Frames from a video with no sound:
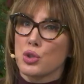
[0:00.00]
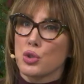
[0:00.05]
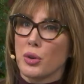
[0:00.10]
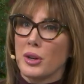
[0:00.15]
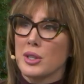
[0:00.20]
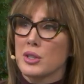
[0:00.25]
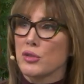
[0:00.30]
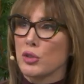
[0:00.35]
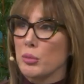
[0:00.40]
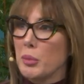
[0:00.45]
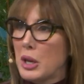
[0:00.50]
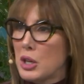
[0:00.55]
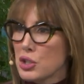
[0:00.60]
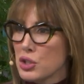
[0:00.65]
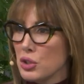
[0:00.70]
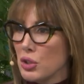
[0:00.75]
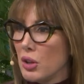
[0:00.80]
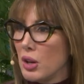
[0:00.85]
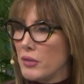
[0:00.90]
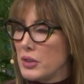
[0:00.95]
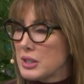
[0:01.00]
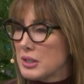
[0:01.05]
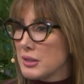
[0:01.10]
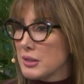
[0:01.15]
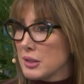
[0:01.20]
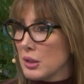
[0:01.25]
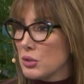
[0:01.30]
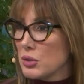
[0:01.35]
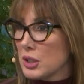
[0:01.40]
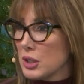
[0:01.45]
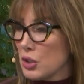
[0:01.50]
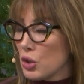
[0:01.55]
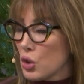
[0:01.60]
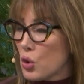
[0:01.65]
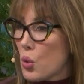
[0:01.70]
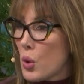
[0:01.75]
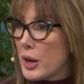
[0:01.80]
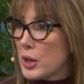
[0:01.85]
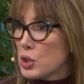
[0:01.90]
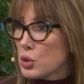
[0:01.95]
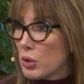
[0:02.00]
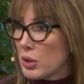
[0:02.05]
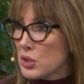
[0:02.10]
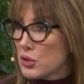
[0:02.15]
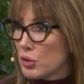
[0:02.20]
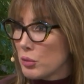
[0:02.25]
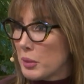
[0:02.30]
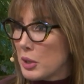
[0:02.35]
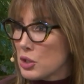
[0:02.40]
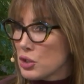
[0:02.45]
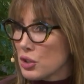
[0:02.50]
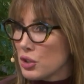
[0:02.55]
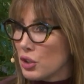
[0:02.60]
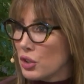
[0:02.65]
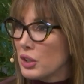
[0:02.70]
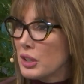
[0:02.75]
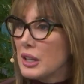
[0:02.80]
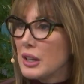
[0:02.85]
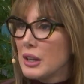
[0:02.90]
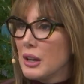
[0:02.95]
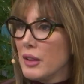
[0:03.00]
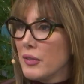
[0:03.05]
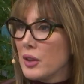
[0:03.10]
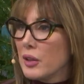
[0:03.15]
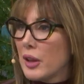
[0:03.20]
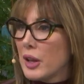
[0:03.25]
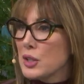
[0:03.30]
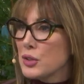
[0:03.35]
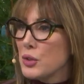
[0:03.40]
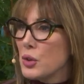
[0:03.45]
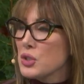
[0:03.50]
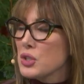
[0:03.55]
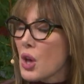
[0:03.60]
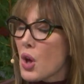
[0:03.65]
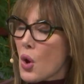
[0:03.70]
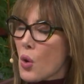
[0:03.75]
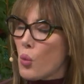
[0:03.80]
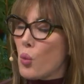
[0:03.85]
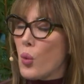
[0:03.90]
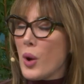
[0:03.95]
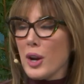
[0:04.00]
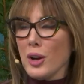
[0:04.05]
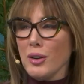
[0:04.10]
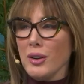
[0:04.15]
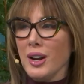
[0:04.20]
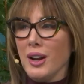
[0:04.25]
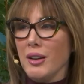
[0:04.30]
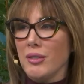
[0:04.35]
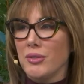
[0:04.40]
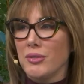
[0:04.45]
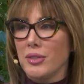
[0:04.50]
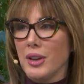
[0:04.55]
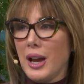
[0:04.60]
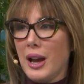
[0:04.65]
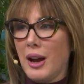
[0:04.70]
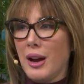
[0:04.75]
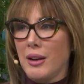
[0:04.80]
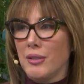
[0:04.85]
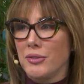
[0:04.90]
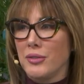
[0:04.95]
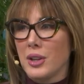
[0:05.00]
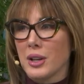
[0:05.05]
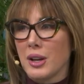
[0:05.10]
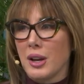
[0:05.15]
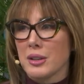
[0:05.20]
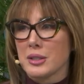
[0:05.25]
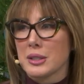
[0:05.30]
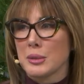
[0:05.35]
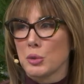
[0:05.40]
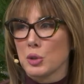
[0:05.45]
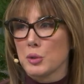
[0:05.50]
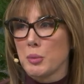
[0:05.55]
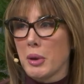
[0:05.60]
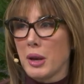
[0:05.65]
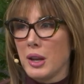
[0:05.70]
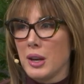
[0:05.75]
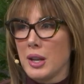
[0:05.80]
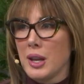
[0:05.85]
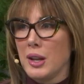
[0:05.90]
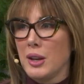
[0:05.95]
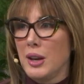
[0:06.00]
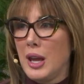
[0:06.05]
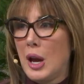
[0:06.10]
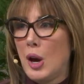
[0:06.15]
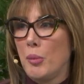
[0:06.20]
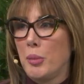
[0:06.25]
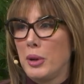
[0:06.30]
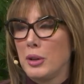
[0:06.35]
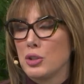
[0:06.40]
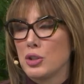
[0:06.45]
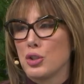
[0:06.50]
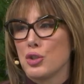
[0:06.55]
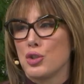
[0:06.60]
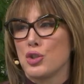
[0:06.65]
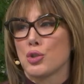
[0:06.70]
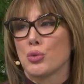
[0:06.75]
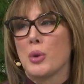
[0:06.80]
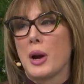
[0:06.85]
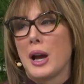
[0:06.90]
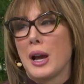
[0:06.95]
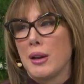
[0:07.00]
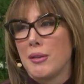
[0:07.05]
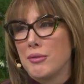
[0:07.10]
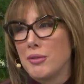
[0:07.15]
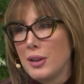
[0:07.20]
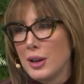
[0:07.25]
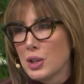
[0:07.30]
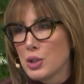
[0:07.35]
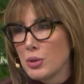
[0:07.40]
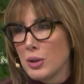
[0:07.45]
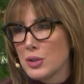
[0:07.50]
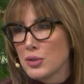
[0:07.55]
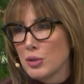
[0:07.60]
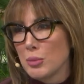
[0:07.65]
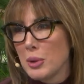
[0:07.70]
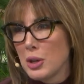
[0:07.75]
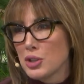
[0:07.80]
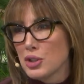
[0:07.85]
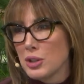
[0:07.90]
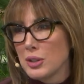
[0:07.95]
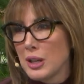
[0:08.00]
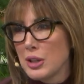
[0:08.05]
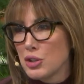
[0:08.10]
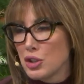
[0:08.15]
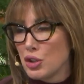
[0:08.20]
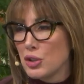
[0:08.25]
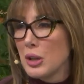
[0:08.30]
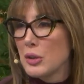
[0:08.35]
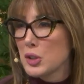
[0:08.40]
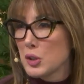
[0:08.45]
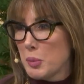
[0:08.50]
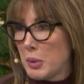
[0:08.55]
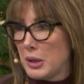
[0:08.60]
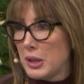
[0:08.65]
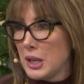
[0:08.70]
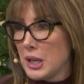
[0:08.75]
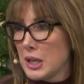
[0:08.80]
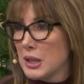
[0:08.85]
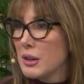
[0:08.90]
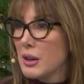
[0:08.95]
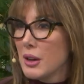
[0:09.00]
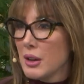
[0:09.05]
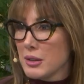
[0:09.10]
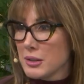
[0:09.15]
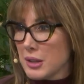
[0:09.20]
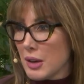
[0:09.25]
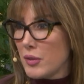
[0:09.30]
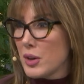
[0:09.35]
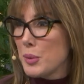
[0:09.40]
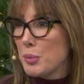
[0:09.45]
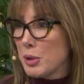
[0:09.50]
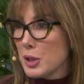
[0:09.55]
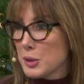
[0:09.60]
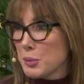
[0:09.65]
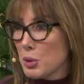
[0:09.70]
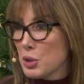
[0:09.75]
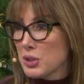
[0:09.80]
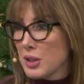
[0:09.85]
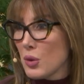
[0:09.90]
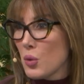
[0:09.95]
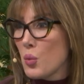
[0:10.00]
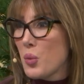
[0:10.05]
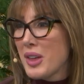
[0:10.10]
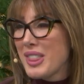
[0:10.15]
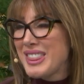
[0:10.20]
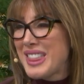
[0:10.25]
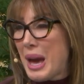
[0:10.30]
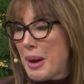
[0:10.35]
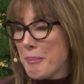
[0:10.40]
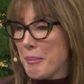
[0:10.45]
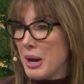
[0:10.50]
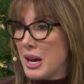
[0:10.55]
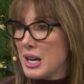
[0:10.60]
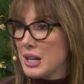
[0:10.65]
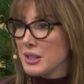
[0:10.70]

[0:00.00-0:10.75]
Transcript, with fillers: transformational. Obviously, it sounds like you're quite transformational the last few years. Where have, have the customers been in helping to drive that transformation as you're now spending 70 plus percent with them?